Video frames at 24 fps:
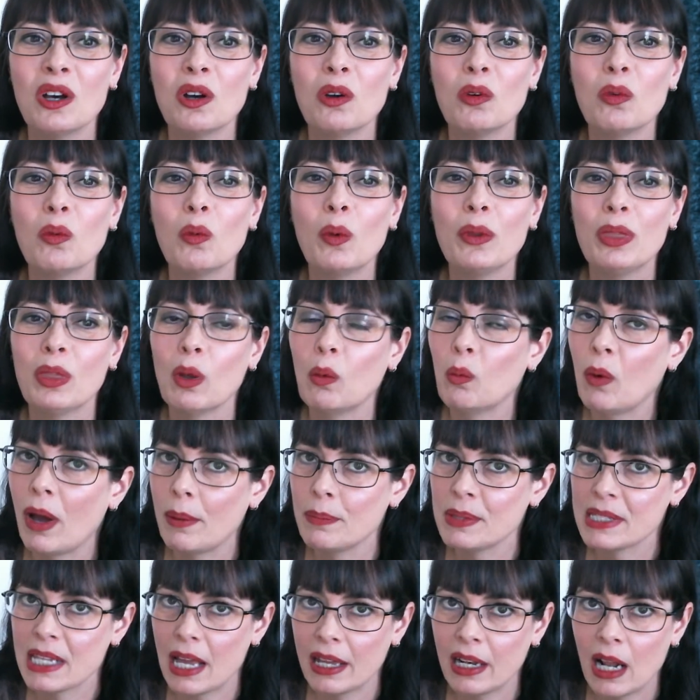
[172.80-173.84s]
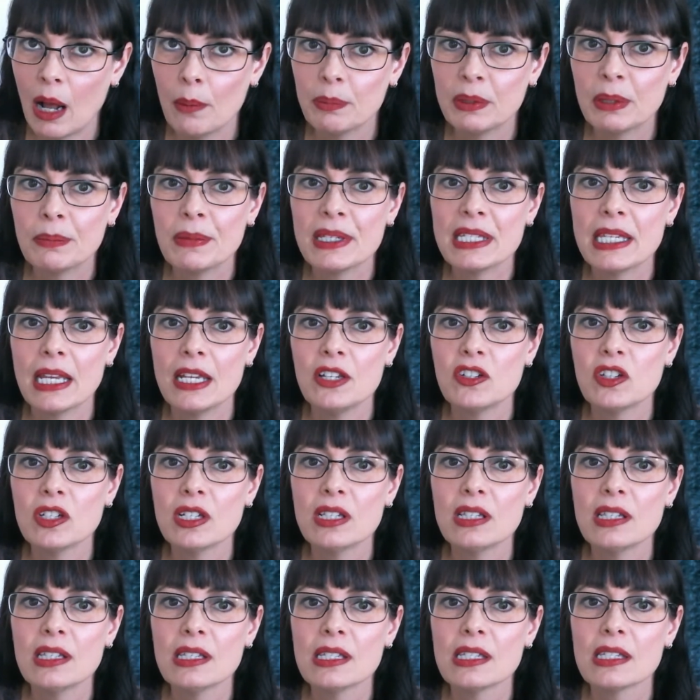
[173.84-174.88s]
With the website
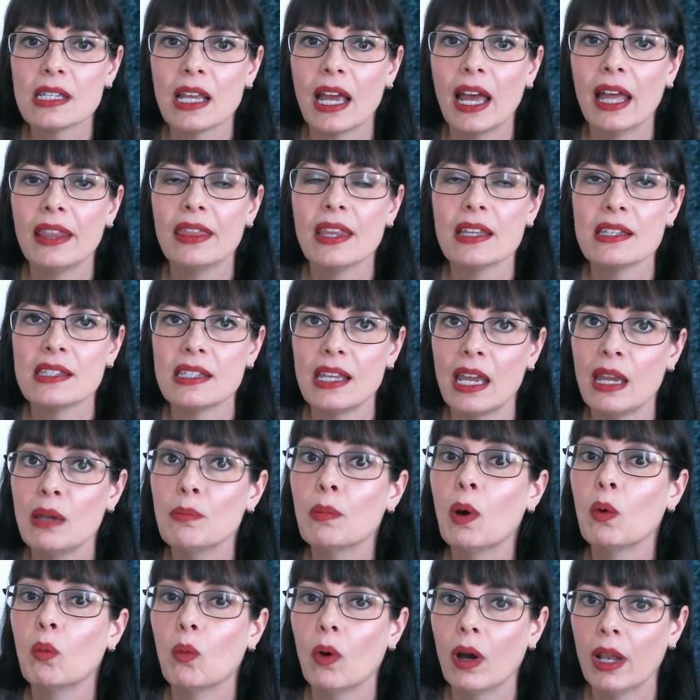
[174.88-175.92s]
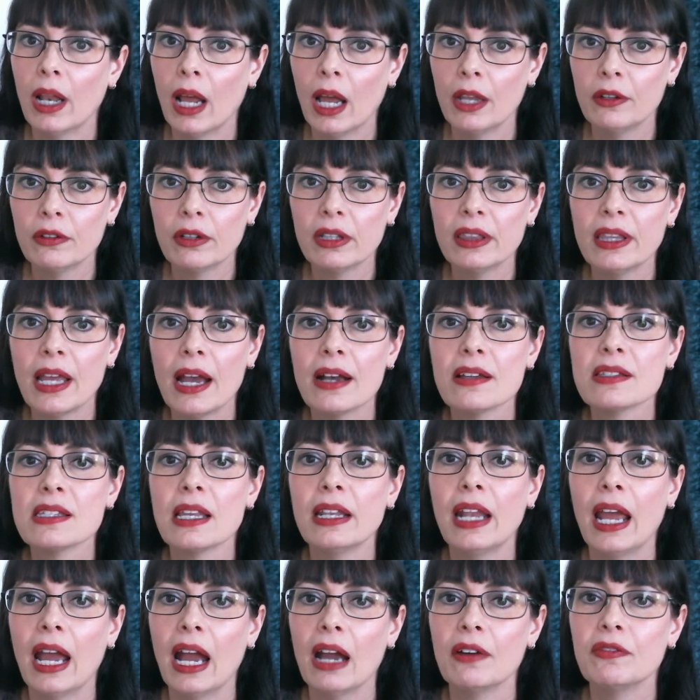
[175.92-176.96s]
optimizations and the same 100,000
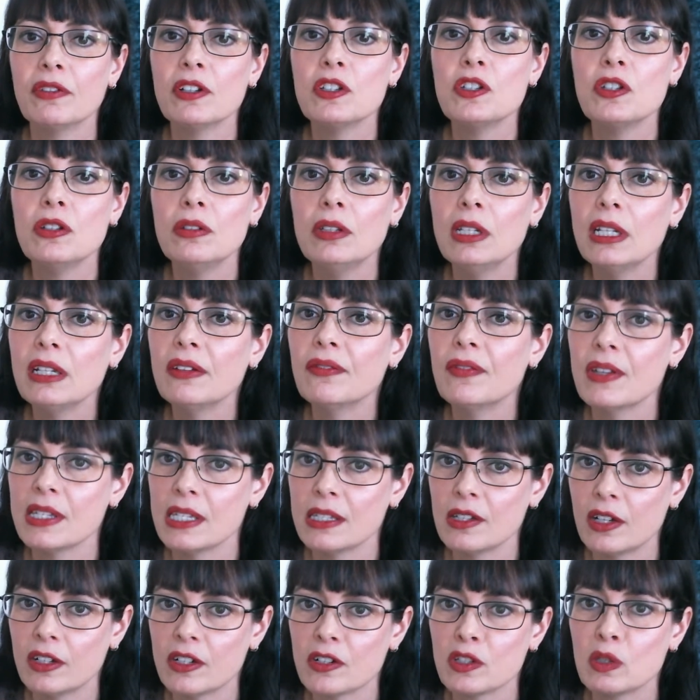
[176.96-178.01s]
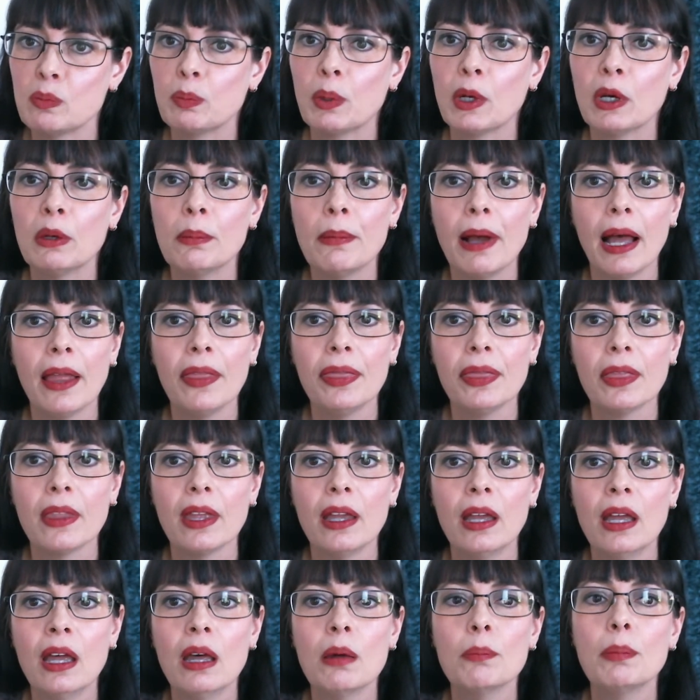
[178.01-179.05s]
average unique visitors per month,
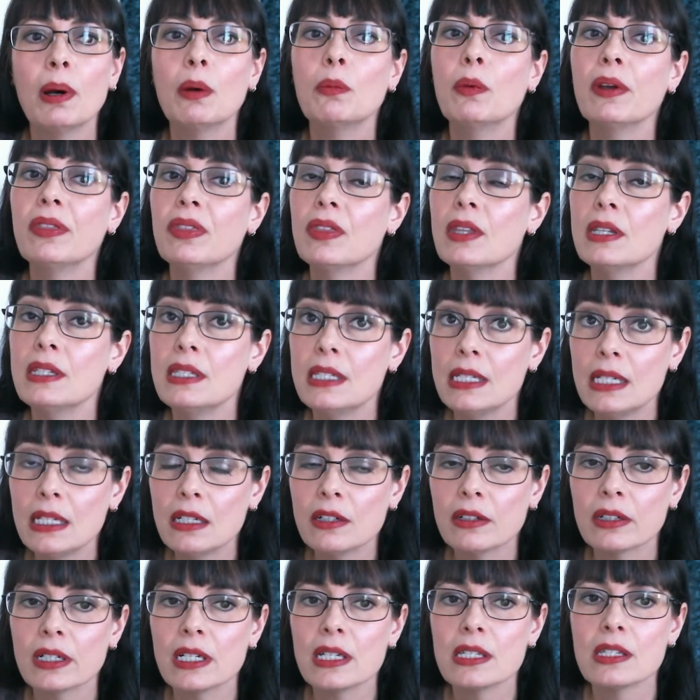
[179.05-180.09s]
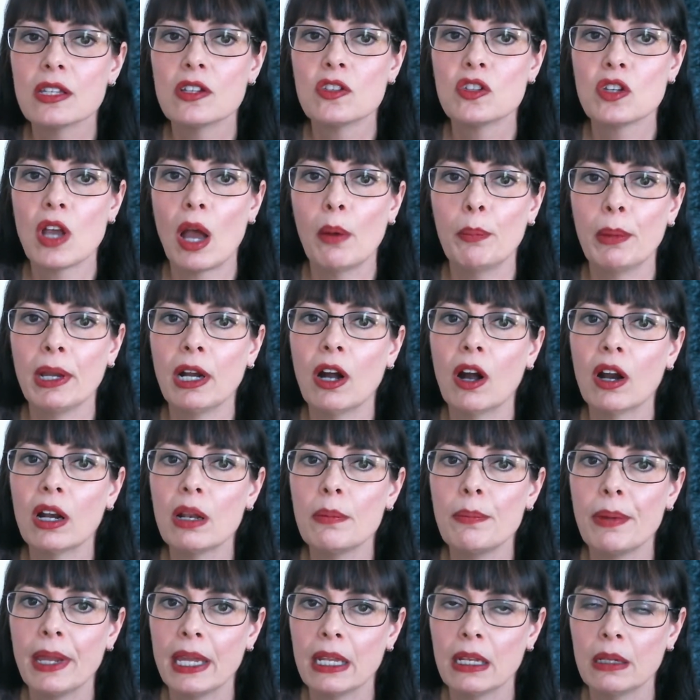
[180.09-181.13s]
but with the decrease in shopping cart
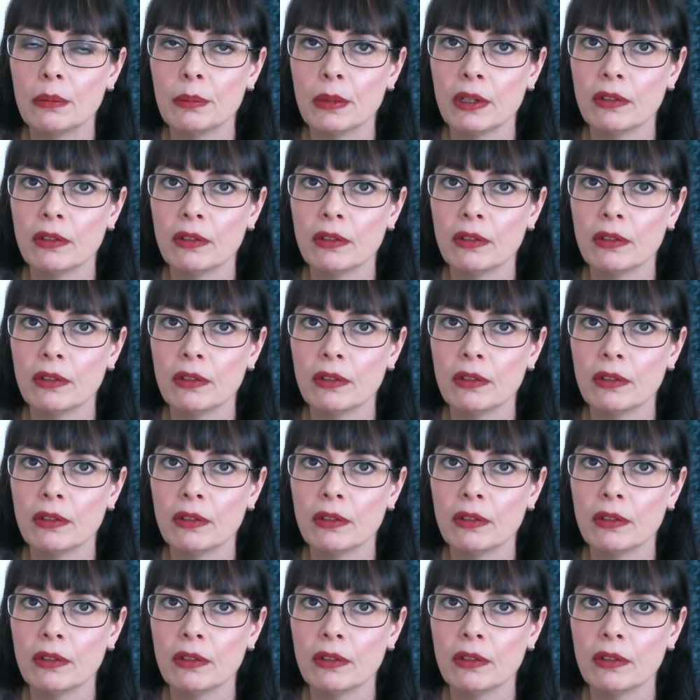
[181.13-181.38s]
abandonment